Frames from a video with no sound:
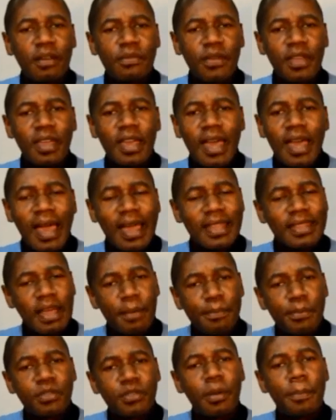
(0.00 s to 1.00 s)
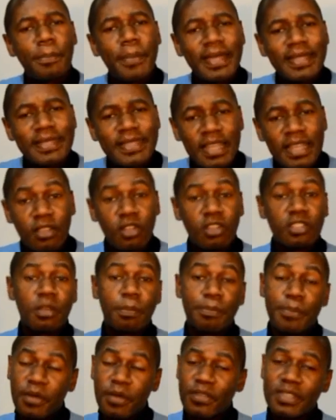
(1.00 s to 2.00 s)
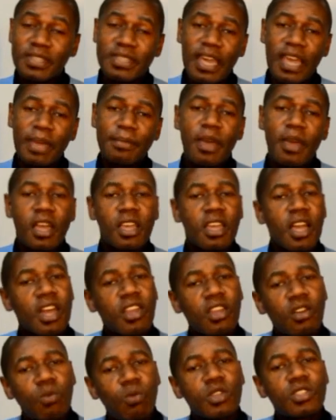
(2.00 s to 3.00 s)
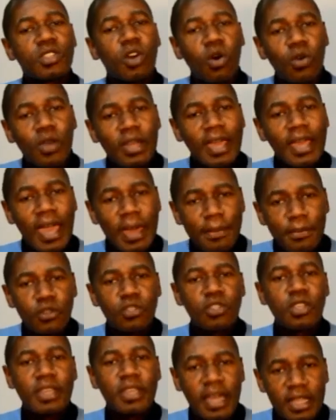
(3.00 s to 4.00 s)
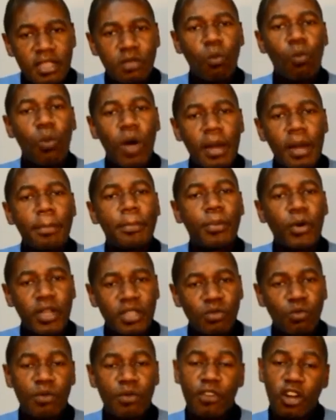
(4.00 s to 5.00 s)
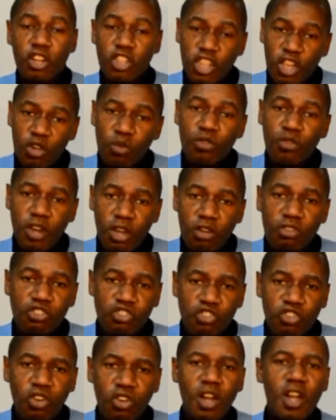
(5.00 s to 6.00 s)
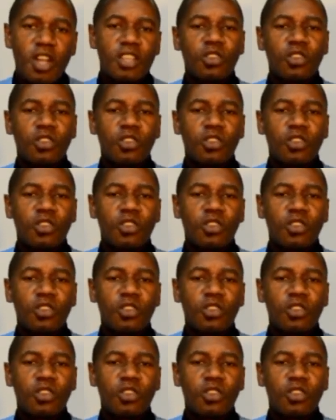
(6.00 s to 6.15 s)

and that put a big dent because the previous game, Ghana was only able to get 1 point with a 0-0 draw.